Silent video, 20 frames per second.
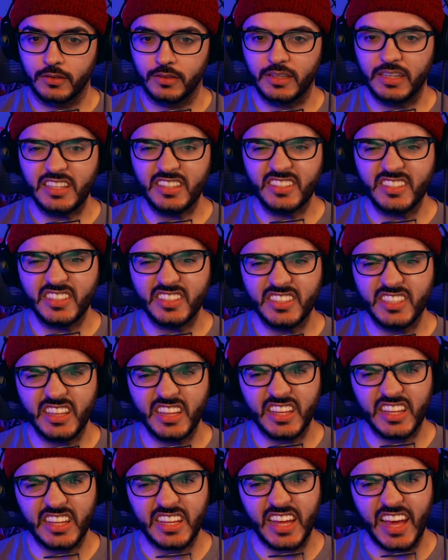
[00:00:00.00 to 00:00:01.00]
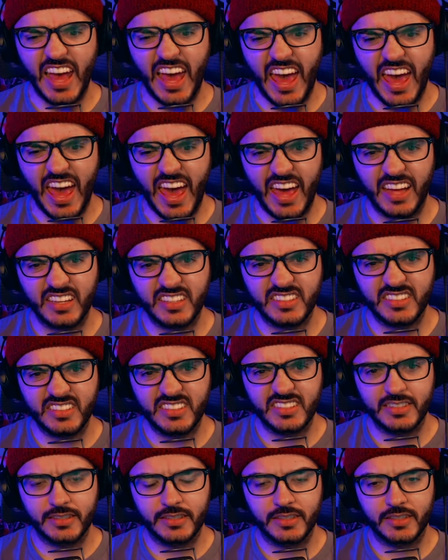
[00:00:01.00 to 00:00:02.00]
Listen to the
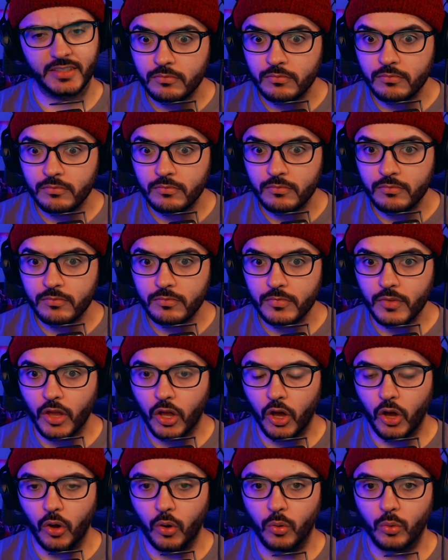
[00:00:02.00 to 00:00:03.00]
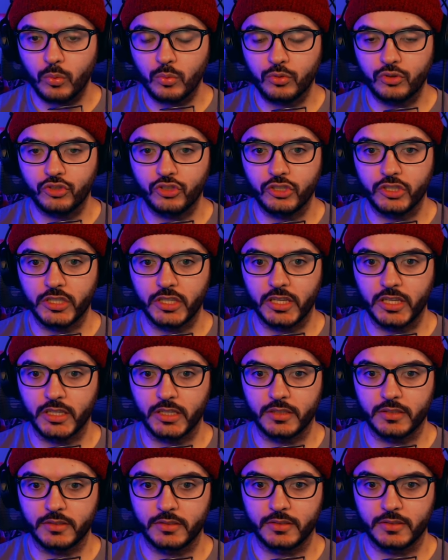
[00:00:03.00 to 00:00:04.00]
cat. Oh,
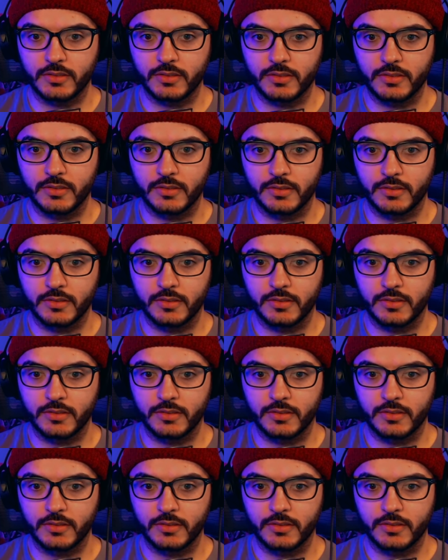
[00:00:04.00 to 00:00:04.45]
jeez.